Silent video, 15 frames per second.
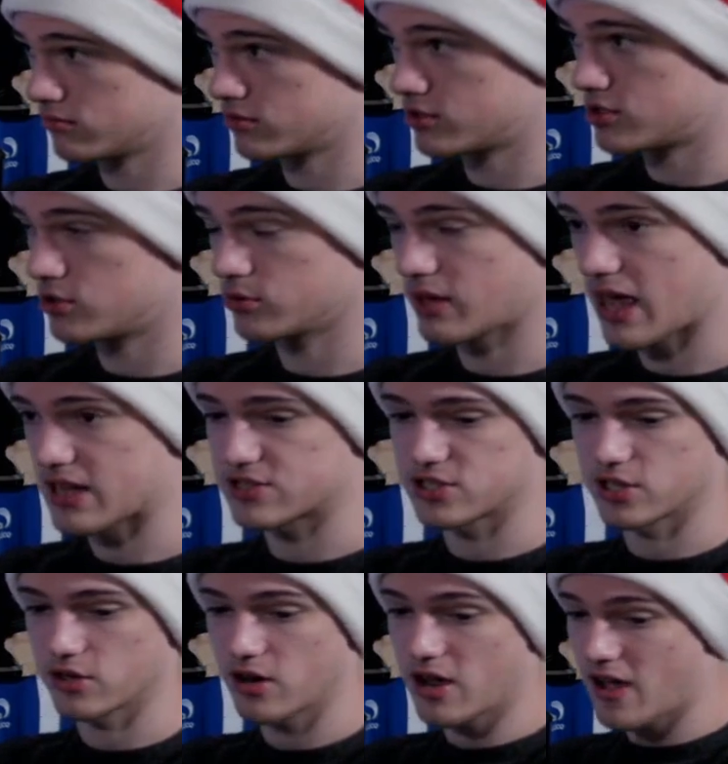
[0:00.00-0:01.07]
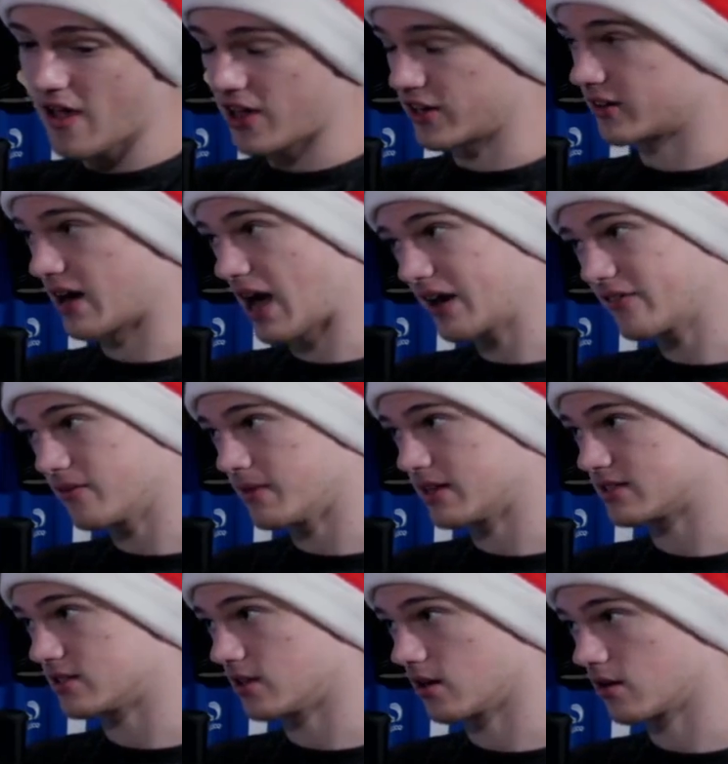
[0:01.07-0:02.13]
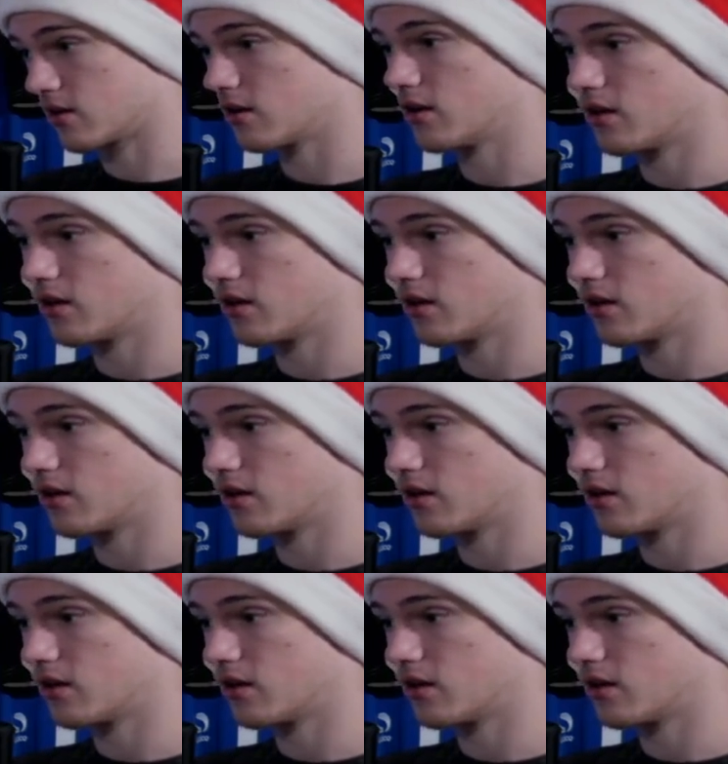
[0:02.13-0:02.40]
to last year. You're ahead of them this year.